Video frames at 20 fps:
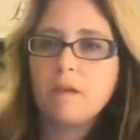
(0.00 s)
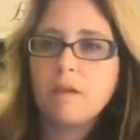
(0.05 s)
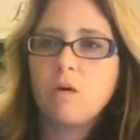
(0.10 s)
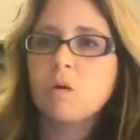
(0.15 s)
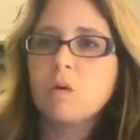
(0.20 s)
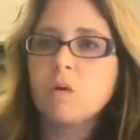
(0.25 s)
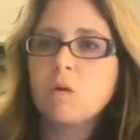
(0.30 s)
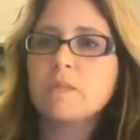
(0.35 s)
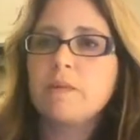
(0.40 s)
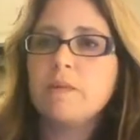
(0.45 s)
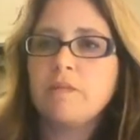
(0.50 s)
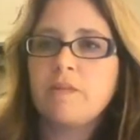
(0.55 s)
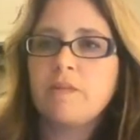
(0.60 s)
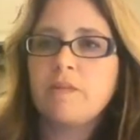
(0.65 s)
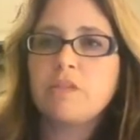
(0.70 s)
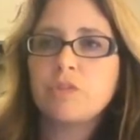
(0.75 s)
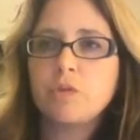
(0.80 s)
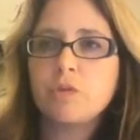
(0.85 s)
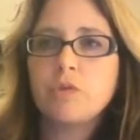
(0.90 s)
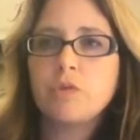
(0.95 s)
ultimate
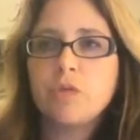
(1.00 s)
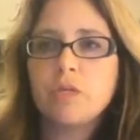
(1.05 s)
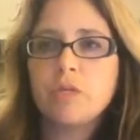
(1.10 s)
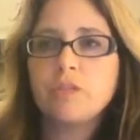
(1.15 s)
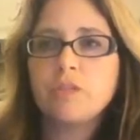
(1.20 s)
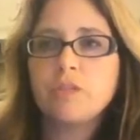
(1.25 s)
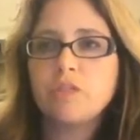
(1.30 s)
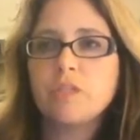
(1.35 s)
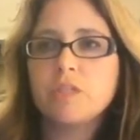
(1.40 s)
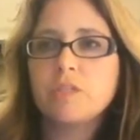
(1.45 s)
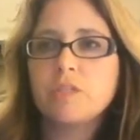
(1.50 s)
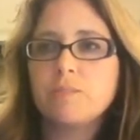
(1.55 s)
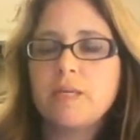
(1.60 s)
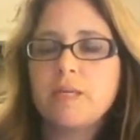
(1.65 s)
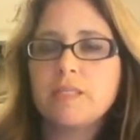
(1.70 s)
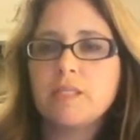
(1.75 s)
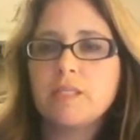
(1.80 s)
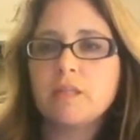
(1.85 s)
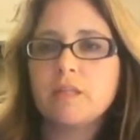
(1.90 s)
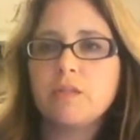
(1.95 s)
facial. You can just
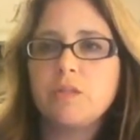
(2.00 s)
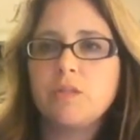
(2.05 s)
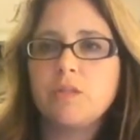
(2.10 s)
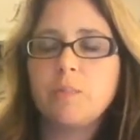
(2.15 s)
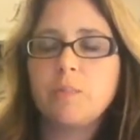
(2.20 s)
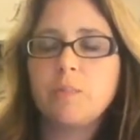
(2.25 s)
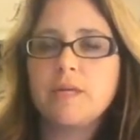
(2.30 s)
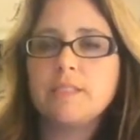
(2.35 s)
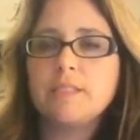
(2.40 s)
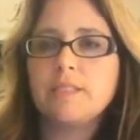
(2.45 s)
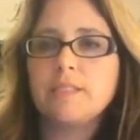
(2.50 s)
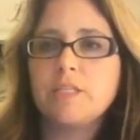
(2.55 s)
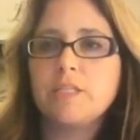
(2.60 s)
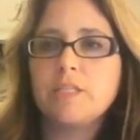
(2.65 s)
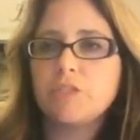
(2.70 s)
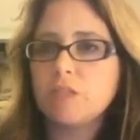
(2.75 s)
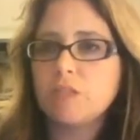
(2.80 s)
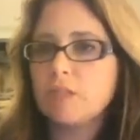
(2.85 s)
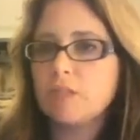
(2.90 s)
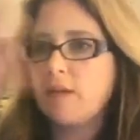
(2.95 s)
basically do the
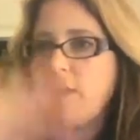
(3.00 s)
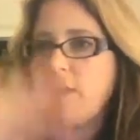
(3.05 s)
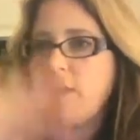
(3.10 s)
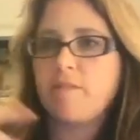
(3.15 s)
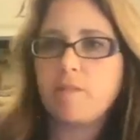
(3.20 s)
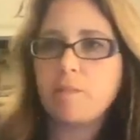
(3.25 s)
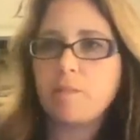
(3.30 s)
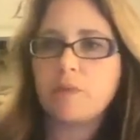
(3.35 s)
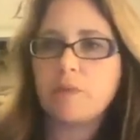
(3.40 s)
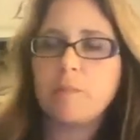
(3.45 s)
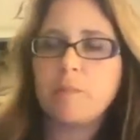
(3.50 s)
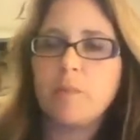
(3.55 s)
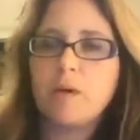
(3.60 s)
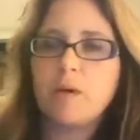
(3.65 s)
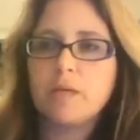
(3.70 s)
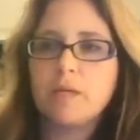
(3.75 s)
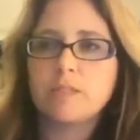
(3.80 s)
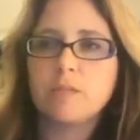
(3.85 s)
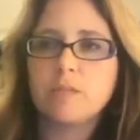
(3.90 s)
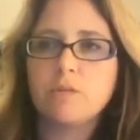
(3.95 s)
presentation and have them put the
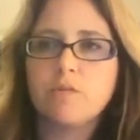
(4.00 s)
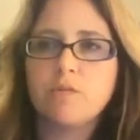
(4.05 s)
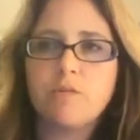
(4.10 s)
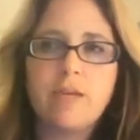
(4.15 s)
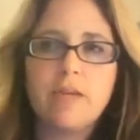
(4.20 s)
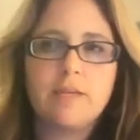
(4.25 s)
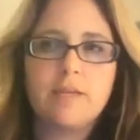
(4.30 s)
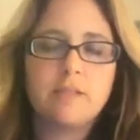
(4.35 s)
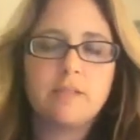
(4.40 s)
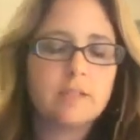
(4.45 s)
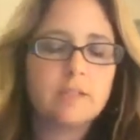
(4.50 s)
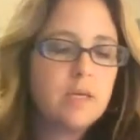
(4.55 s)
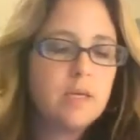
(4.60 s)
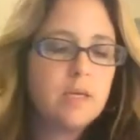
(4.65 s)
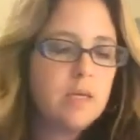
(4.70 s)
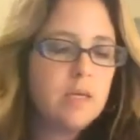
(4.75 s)
products on their face.